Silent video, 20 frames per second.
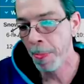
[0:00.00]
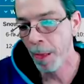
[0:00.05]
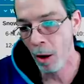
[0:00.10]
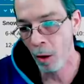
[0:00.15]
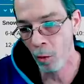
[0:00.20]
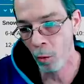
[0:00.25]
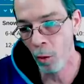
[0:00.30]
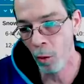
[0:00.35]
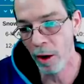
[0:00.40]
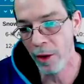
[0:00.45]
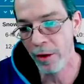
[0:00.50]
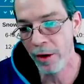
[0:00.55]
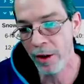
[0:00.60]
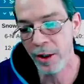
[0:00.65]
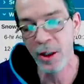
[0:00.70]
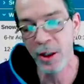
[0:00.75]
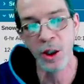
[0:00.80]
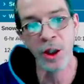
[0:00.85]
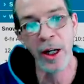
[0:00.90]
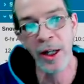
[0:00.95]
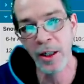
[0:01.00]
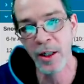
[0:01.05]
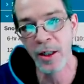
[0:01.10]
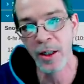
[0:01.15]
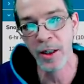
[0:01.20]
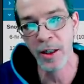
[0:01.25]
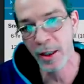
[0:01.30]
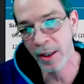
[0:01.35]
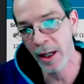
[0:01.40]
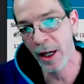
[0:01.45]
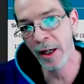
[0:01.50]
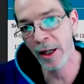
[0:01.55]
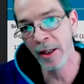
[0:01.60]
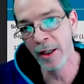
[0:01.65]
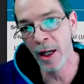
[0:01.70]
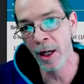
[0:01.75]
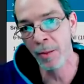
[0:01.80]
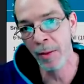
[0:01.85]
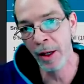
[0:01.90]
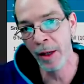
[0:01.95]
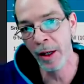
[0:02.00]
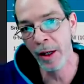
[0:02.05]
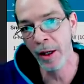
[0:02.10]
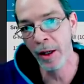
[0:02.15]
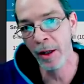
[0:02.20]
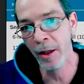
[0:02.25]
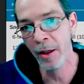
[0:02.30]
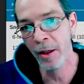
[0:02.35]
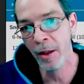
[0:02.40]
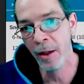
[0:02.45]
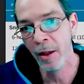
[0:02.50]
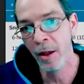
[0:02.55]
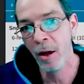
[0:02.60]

on whether this chases the daytime heating